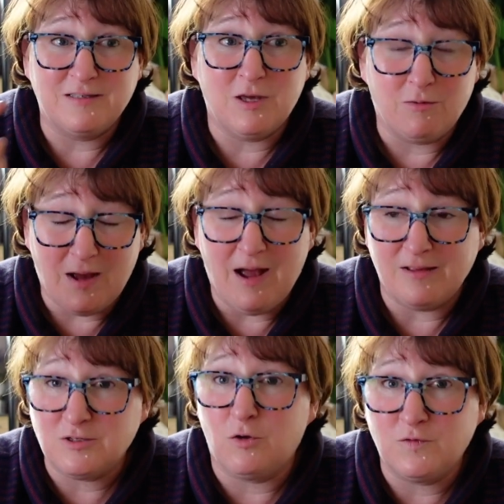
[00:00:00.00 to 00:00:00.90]
so
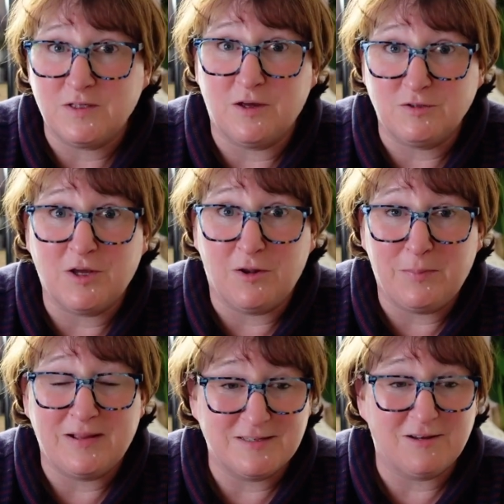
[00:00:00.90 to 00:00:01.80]
hats off to those coloured
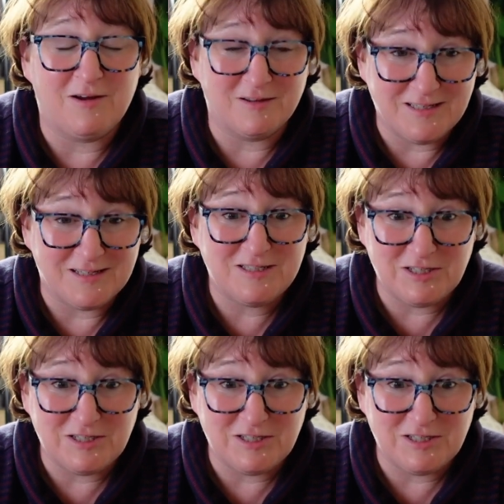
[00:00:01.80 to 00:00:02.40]
pencil artists,